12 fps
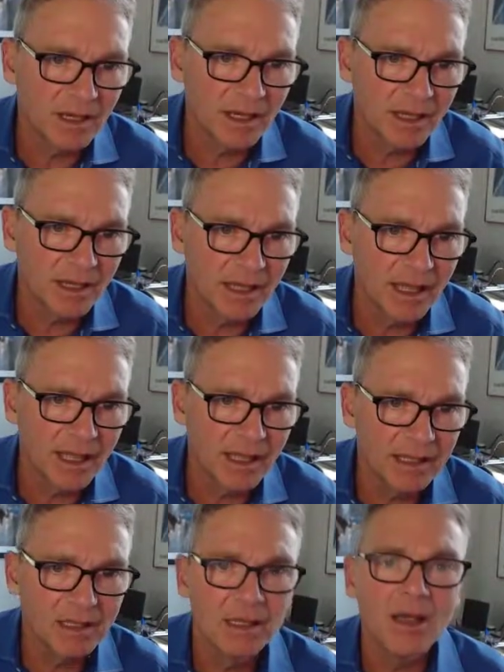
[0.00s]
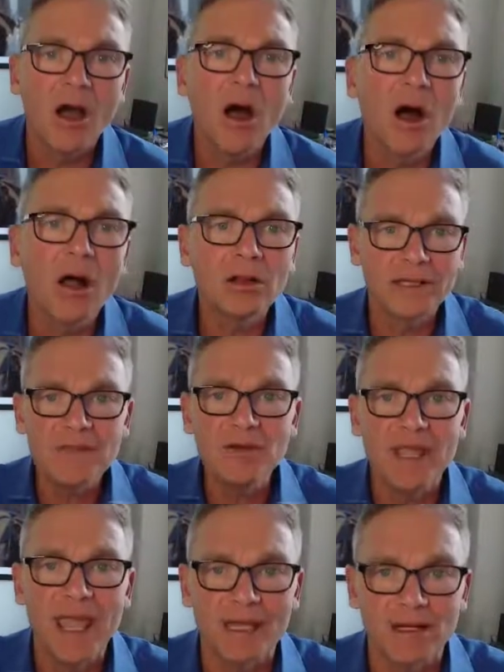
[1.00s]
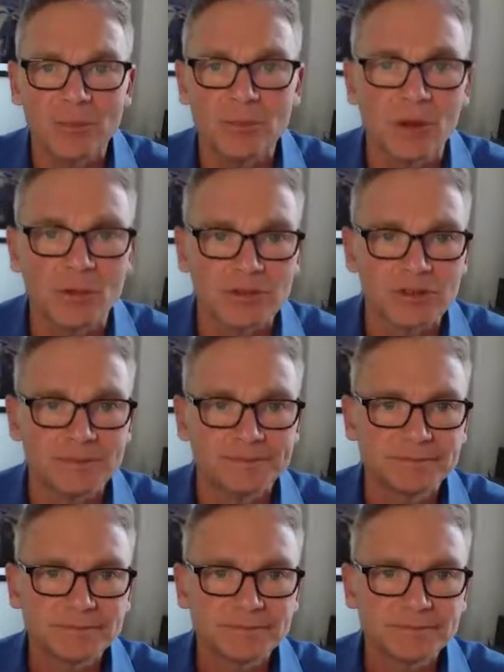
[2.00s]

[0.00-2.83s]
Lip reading: a all Ethercat approach.